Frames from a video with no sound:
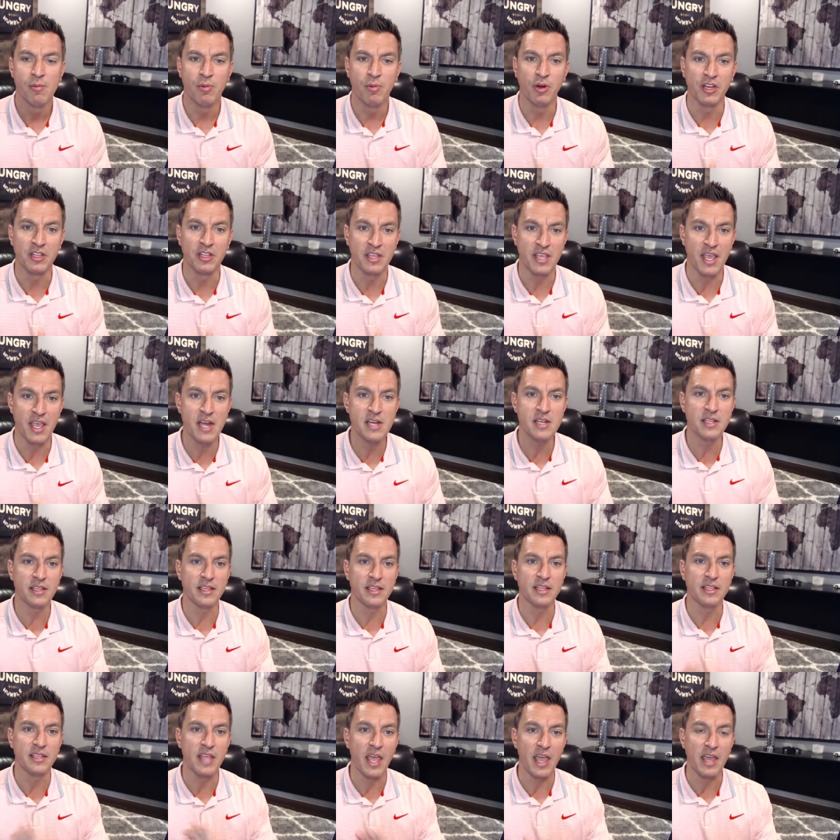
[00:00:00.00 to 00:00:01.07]
But at the end of
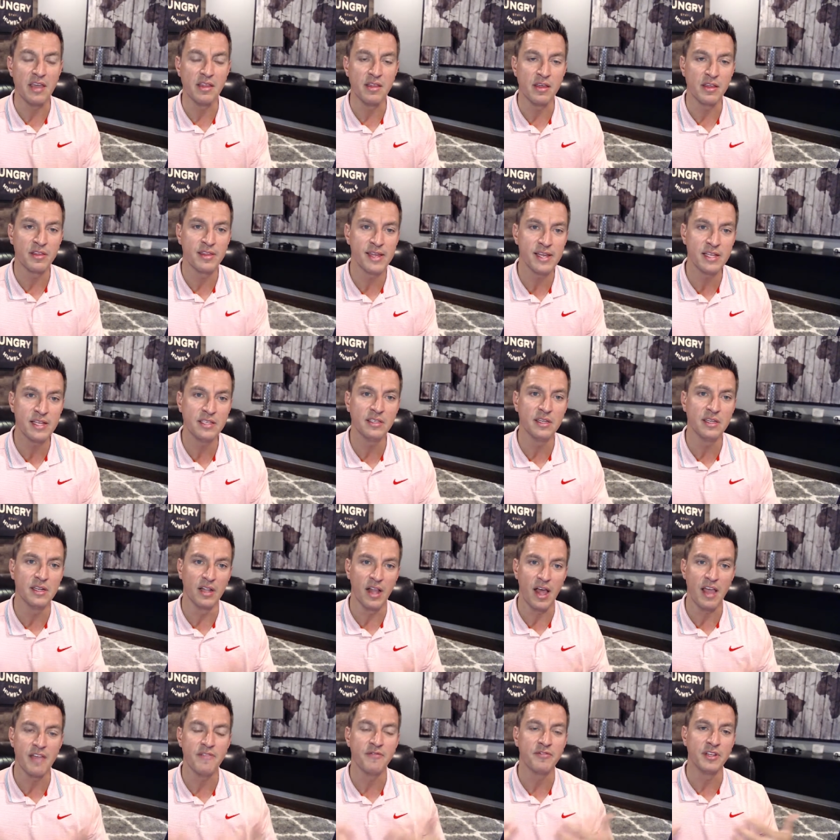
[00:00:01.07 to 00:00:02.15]
the day, the things in
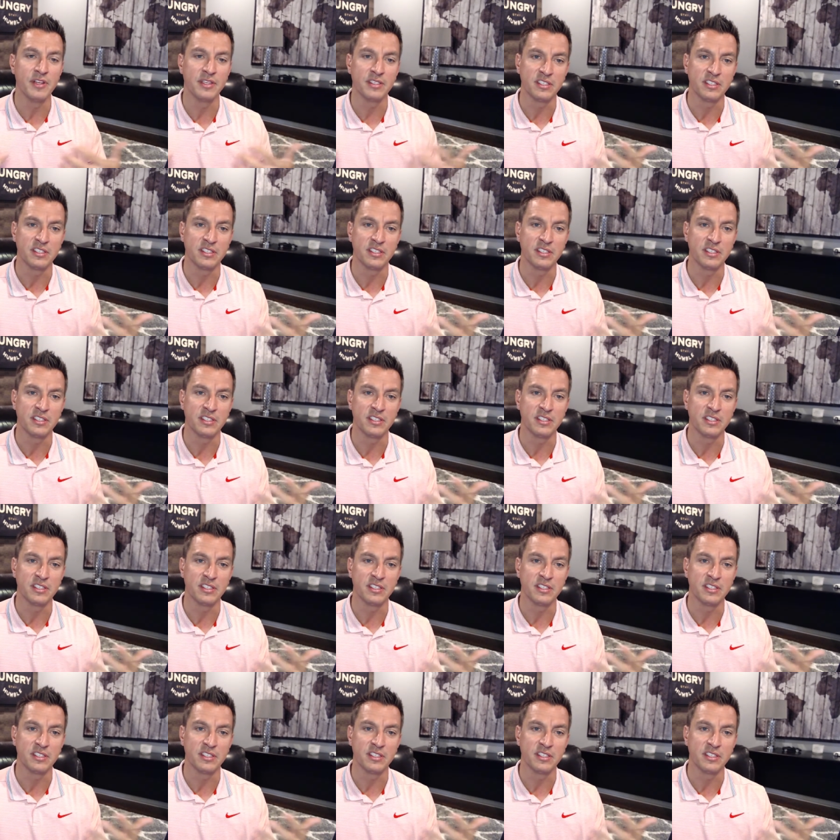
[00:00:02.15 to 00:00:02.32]
life